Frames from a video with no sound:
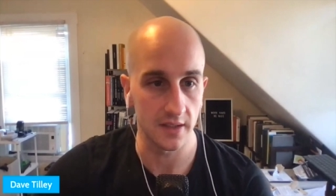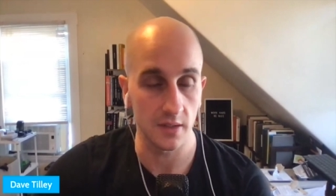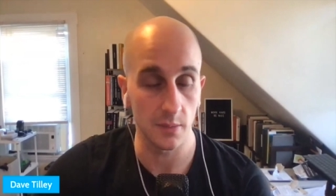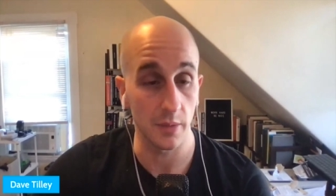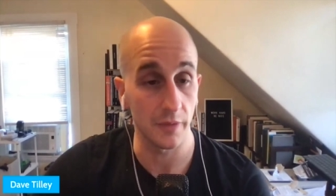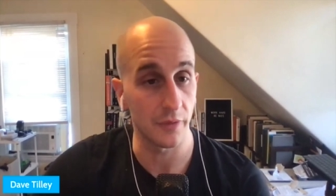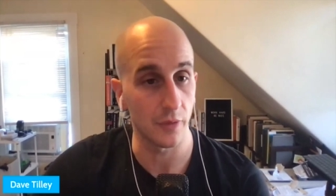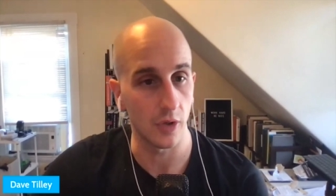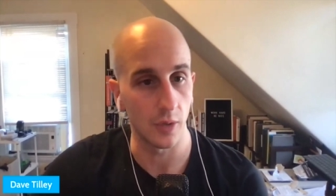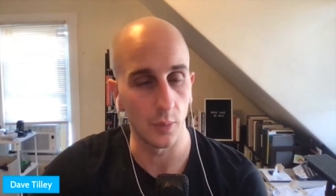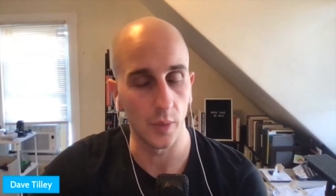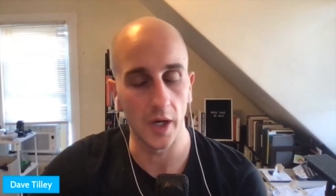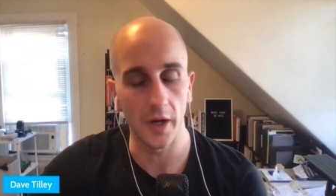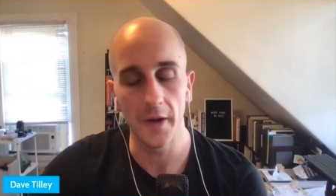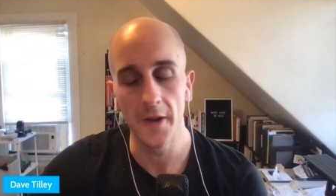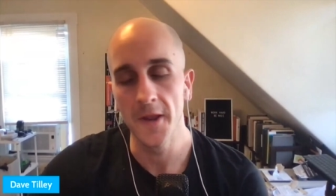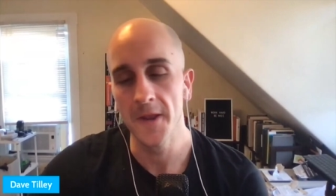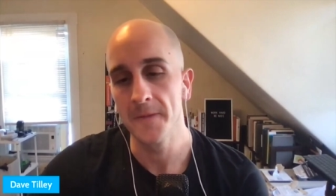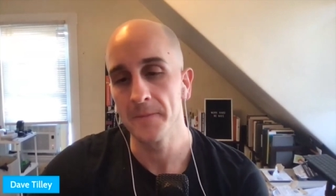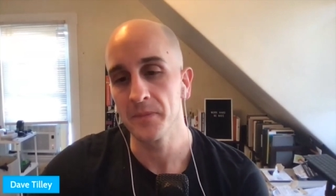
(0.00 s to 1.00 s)
to perform well.
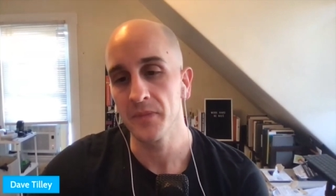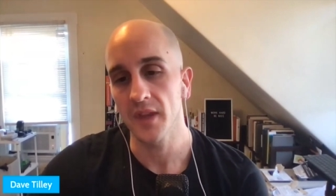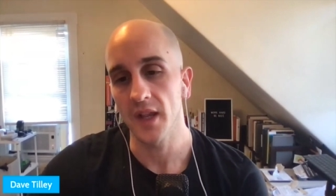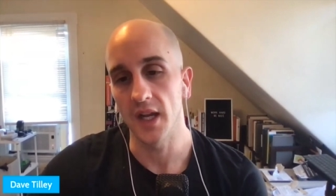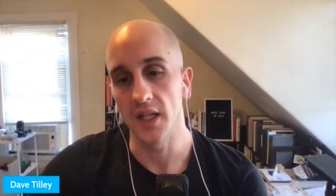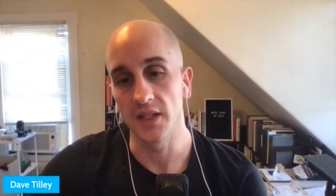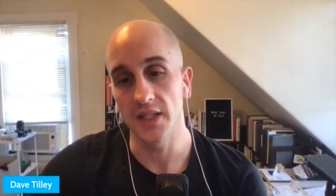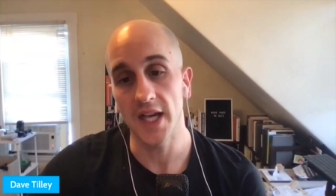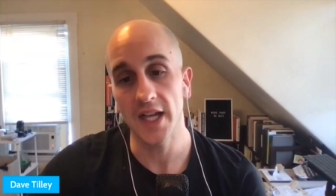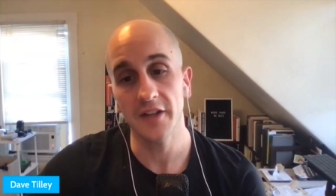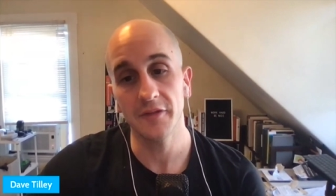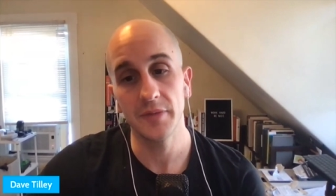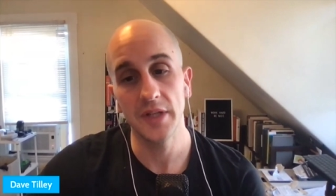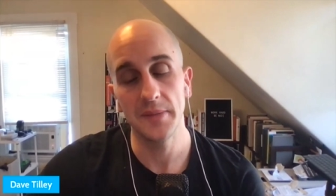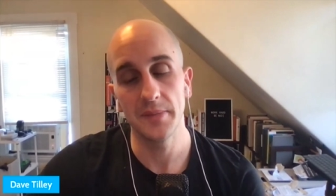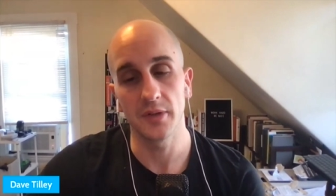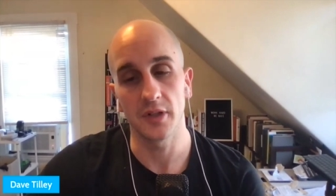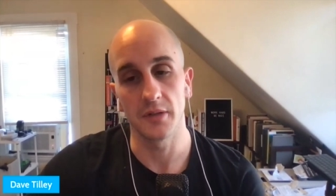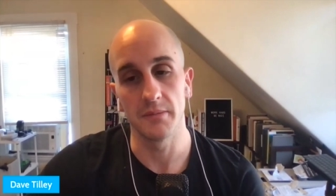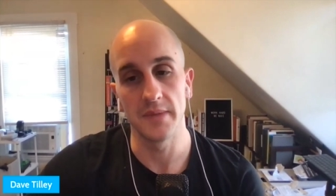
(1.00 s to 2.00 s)
A lot of
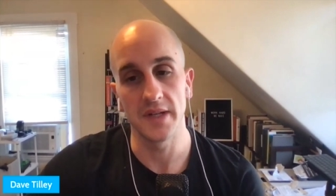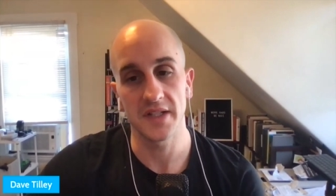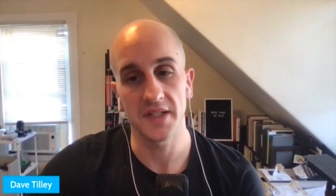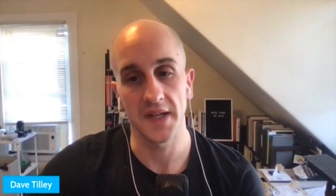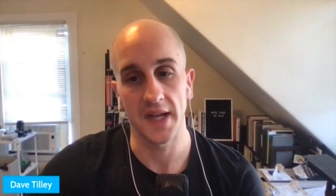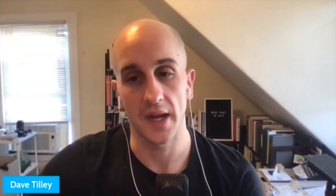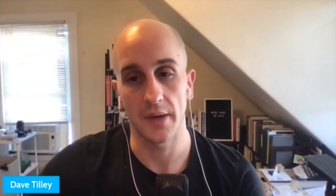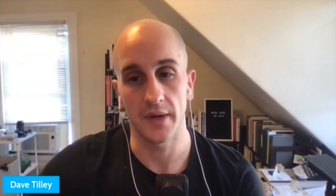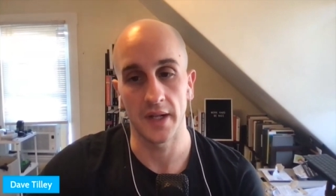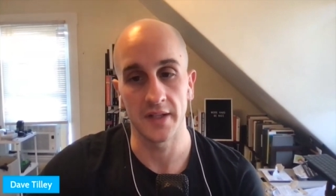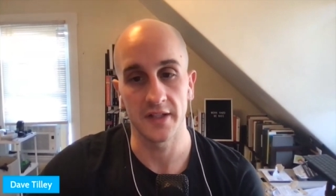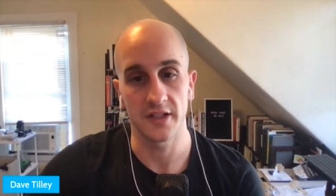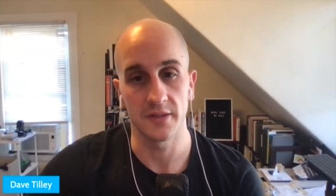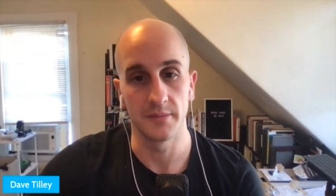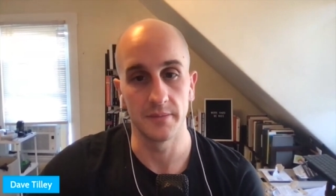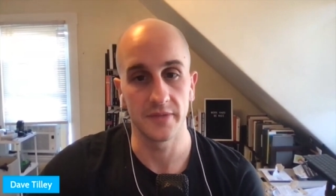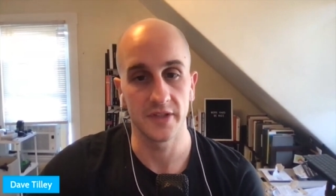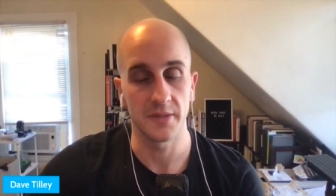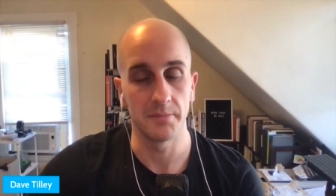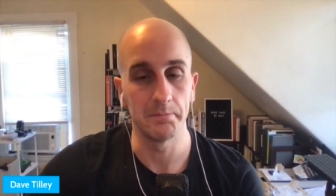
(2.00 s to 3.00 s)
people are missing out on some